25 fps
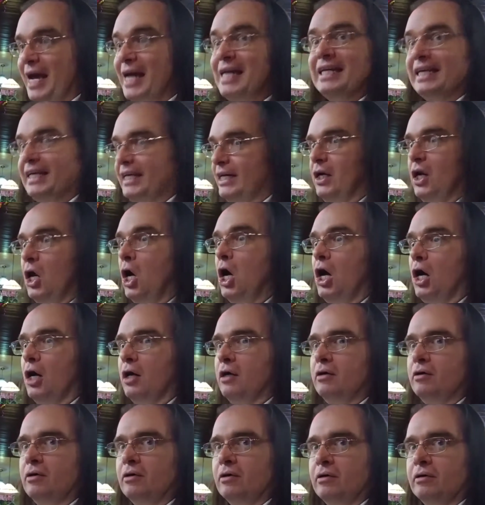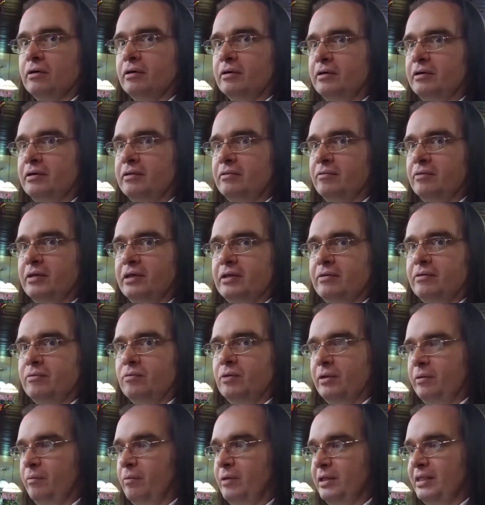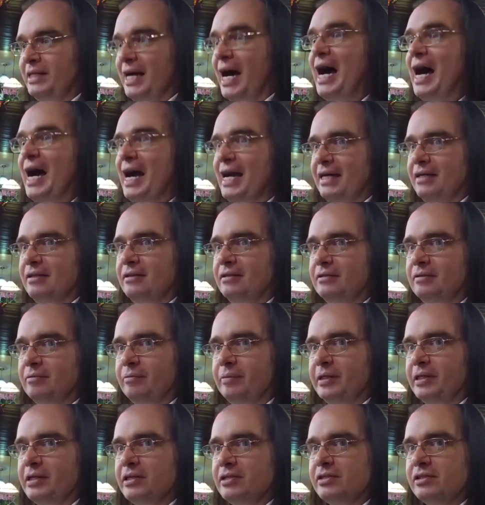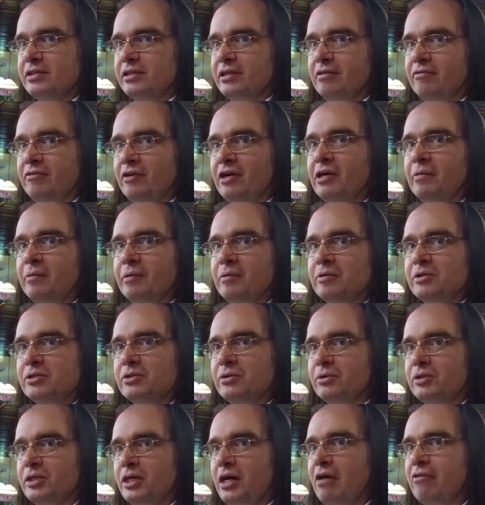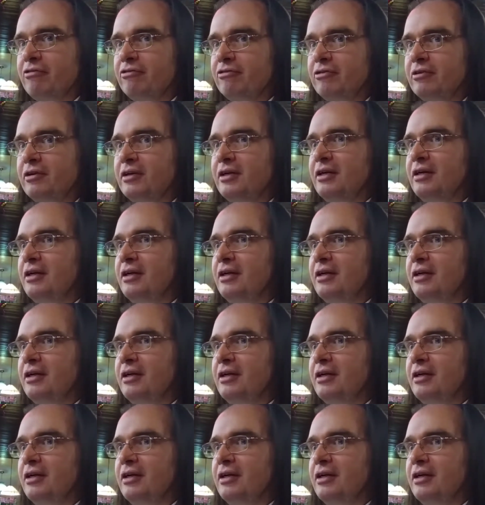we had to get along or we would die because the environment was so tough.